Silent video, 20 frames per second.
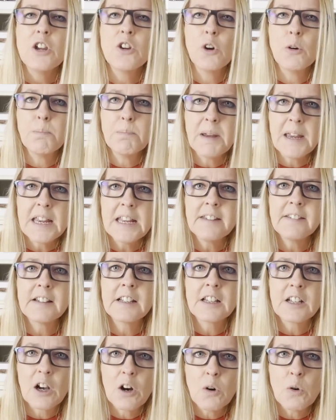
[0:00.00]
Your beads
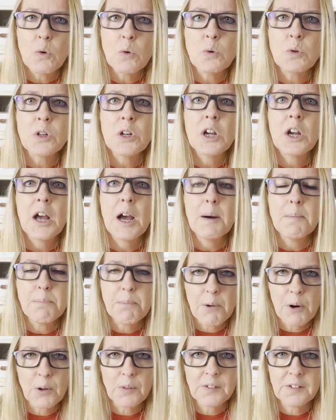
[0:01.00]
are gold and
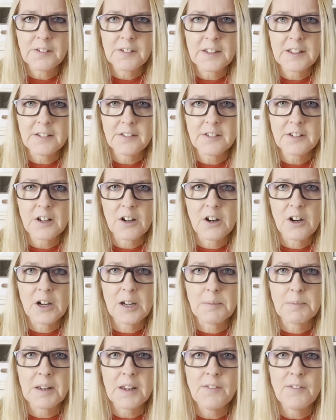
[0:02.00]
bronze this time,